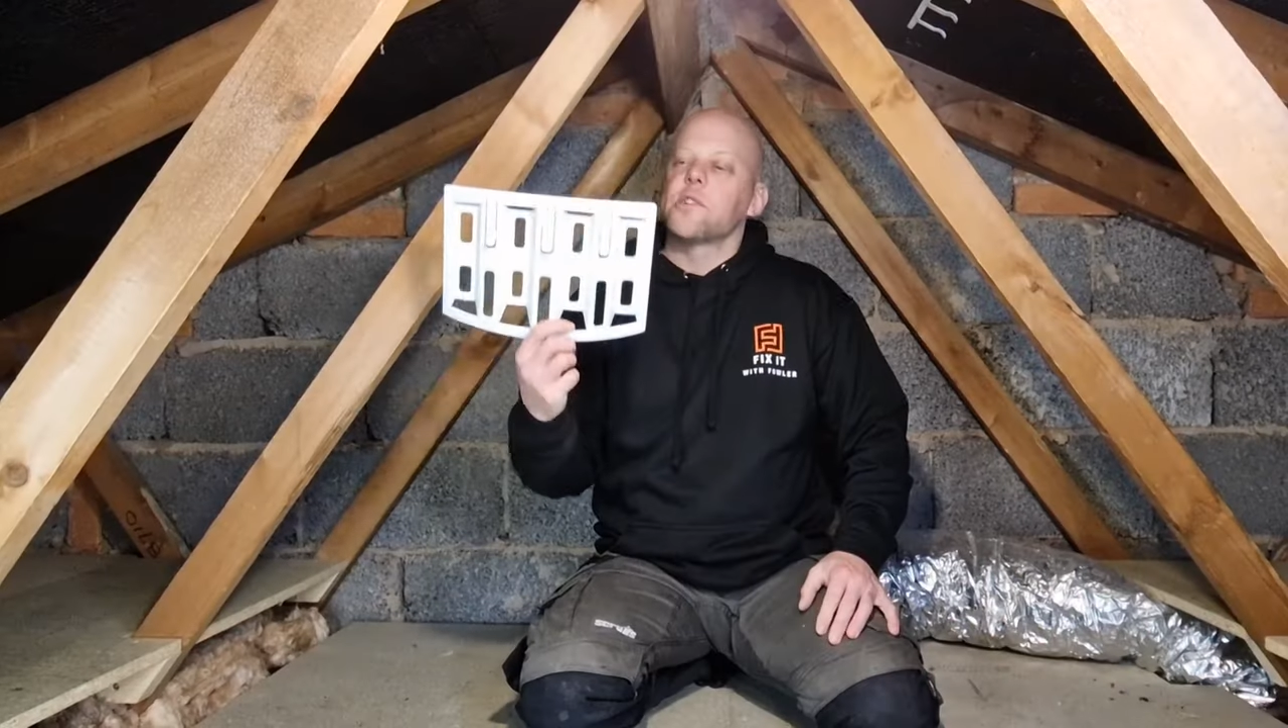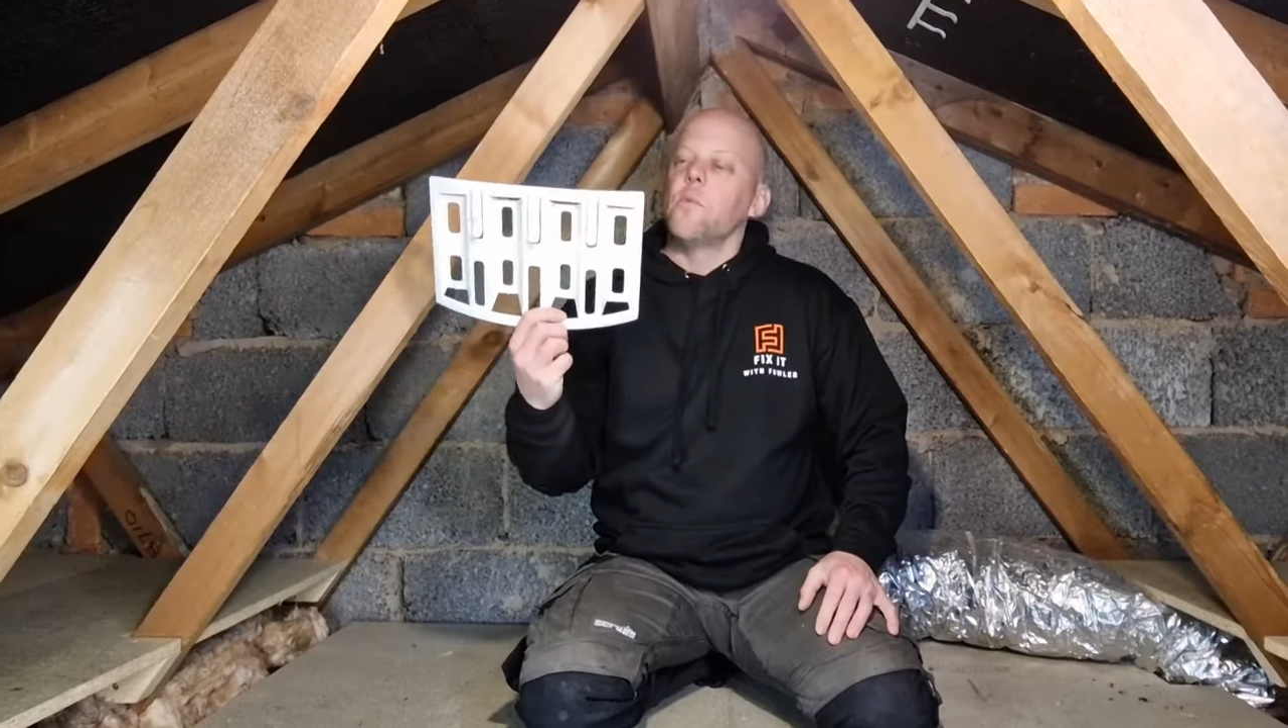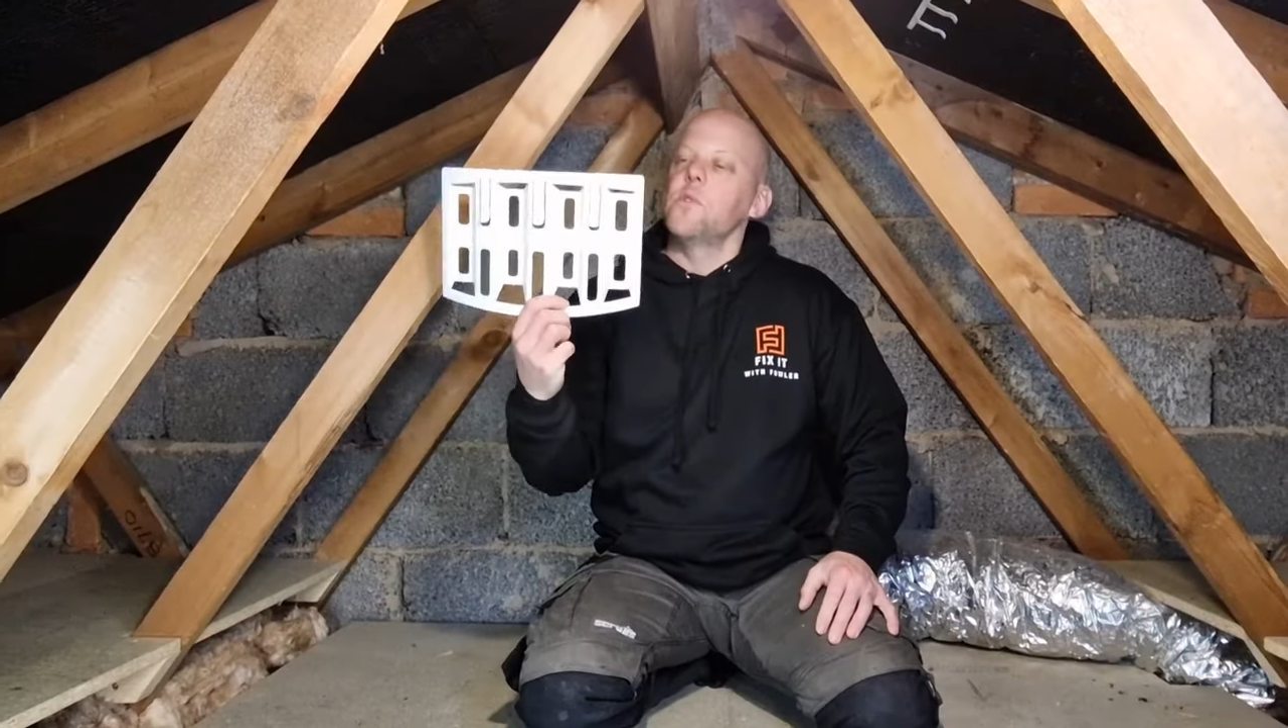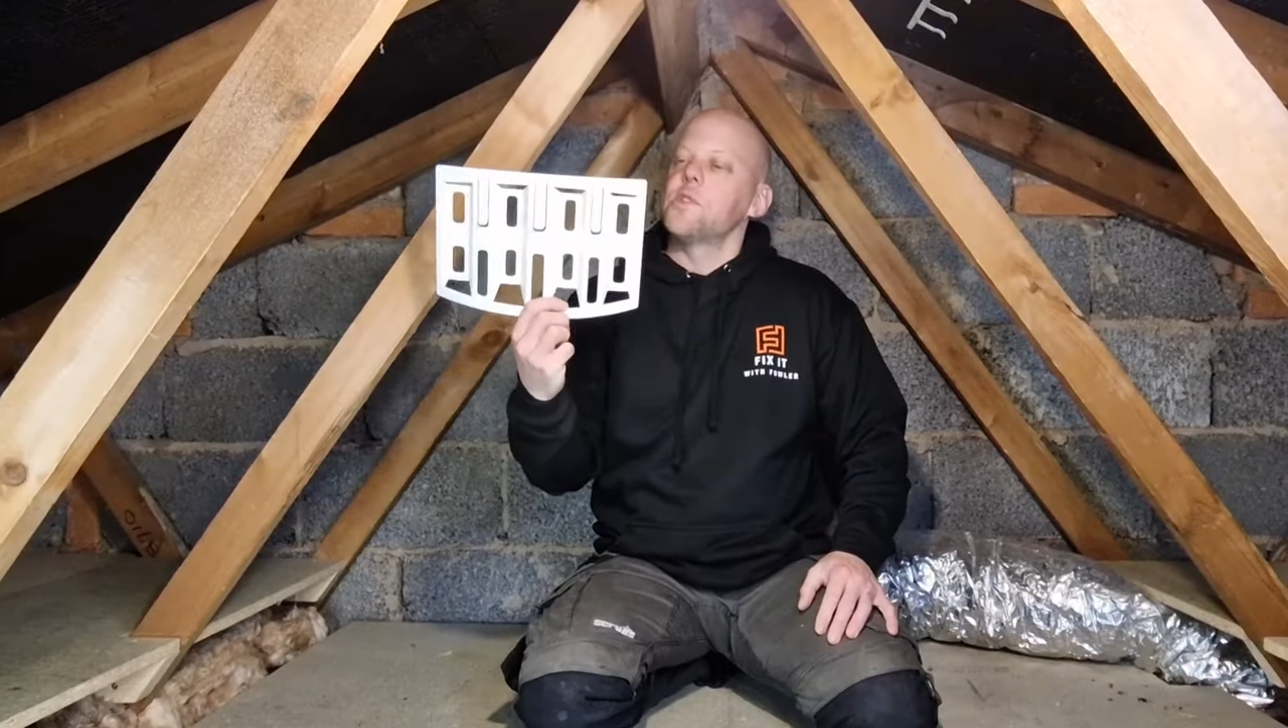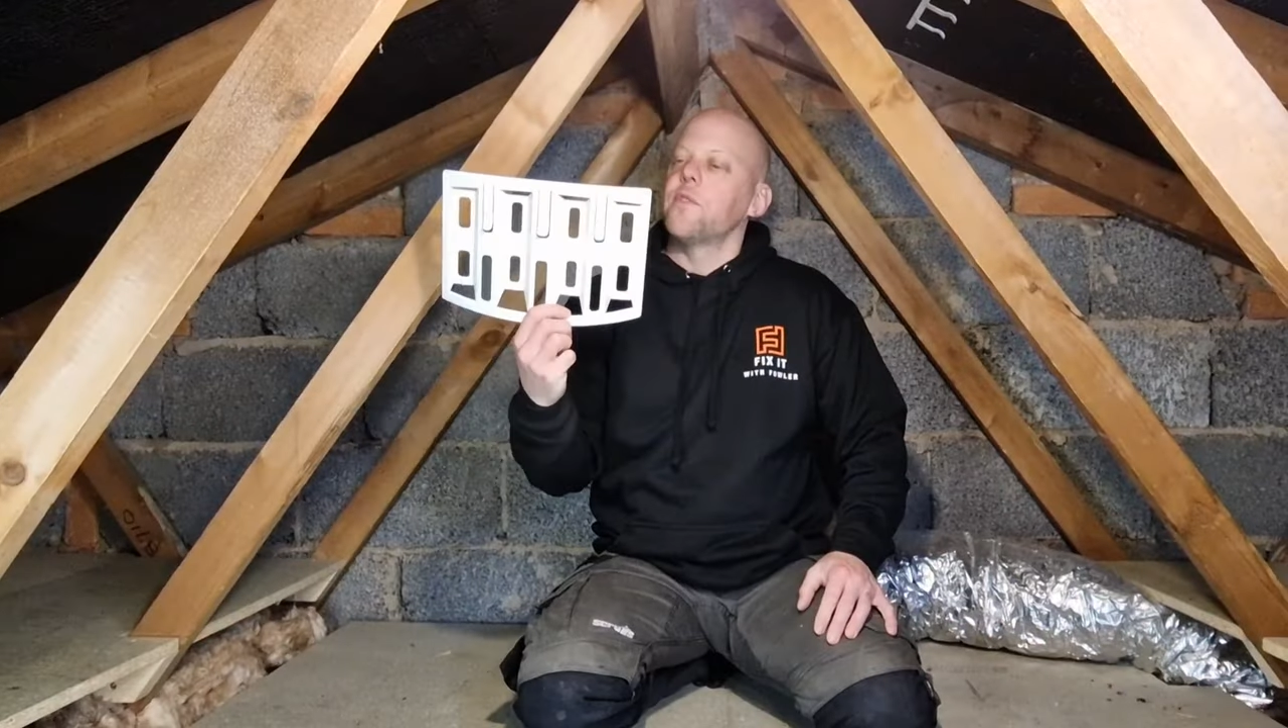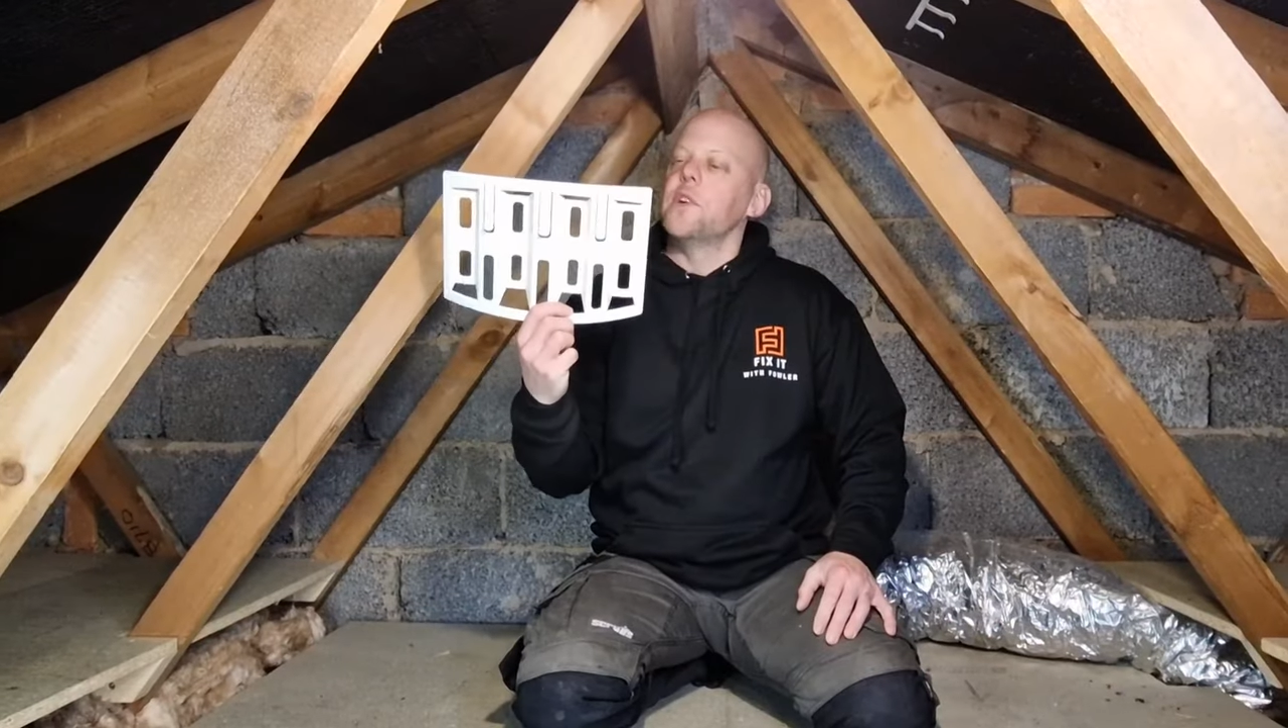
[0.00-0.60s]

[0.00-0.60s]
so once you've